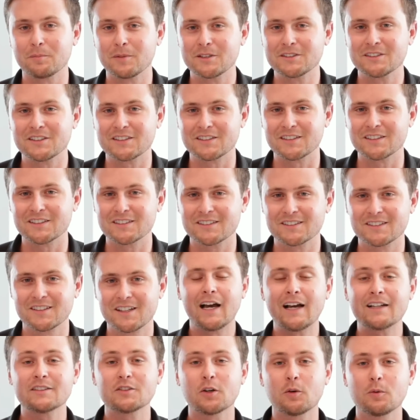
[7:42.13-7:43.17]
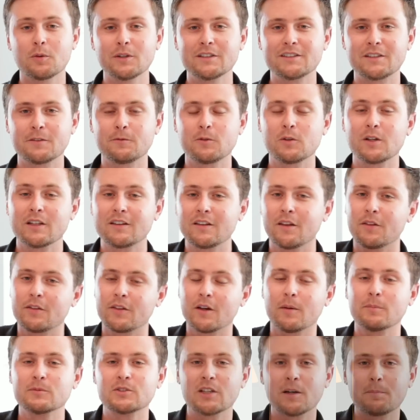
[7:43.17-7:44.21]
businesses. As always, if you hit the
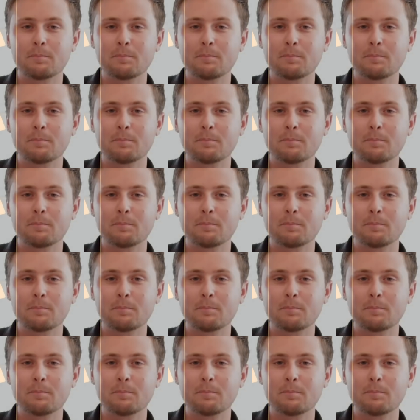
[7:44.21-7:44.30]
thumbs